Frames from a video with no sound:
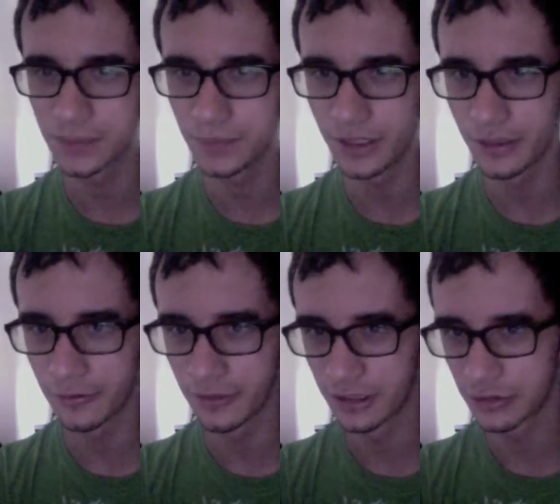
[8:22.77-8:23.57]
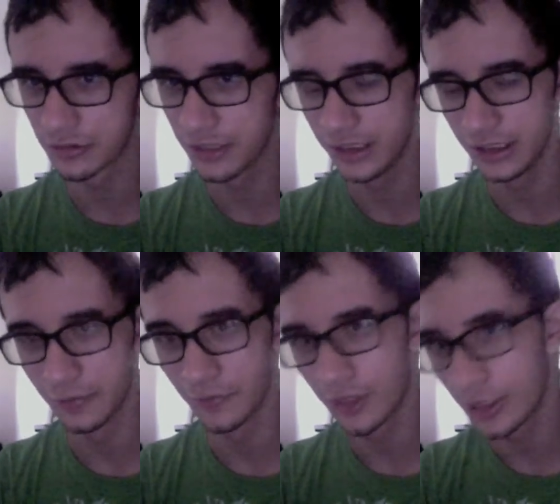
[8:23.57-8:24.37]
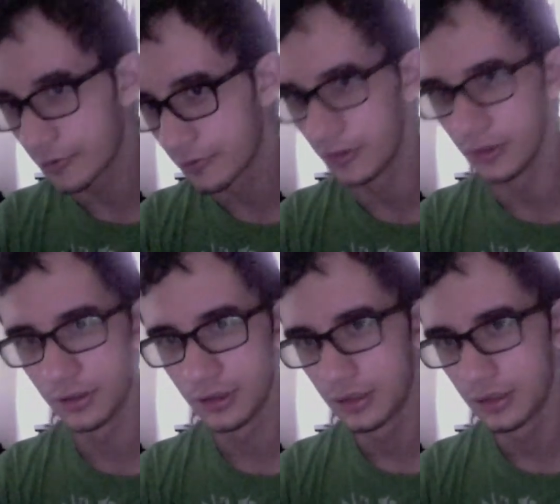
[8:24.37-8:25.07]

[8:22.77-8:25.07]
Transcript: battle and extra ending with Aqua,